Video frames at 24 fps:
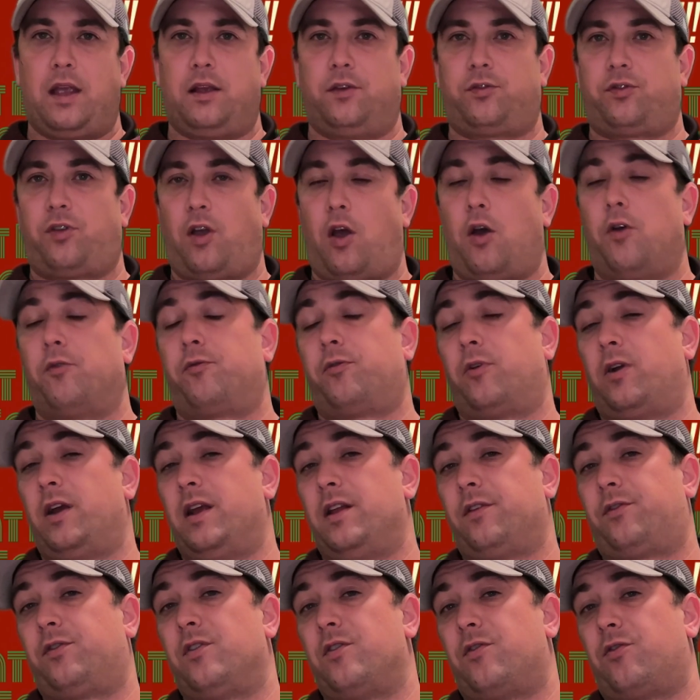So, for
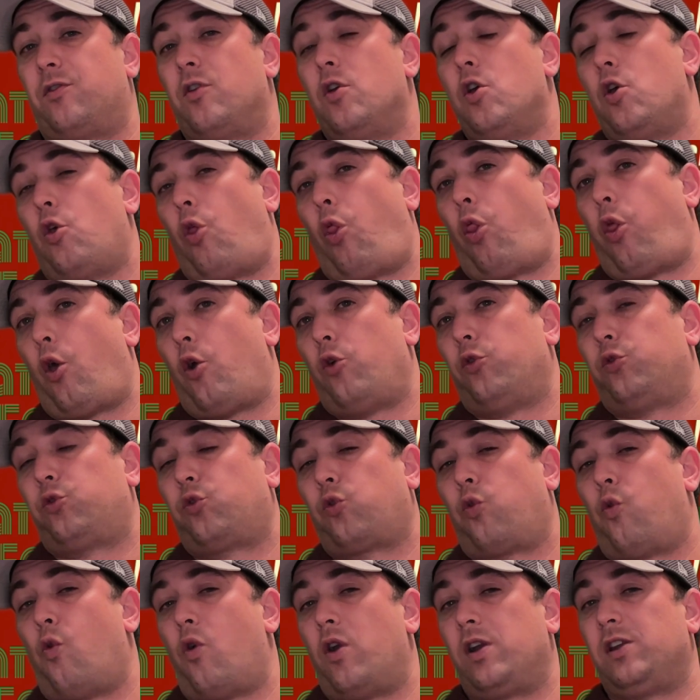instance, those
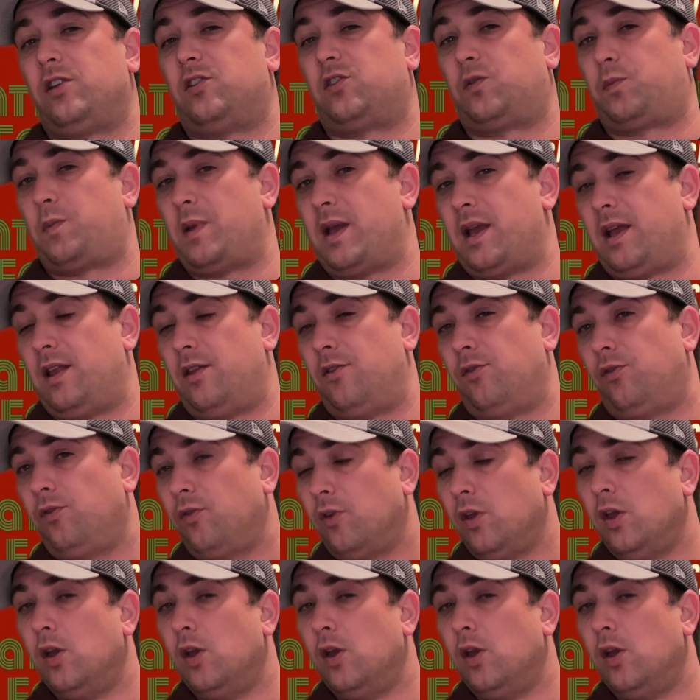20 spins,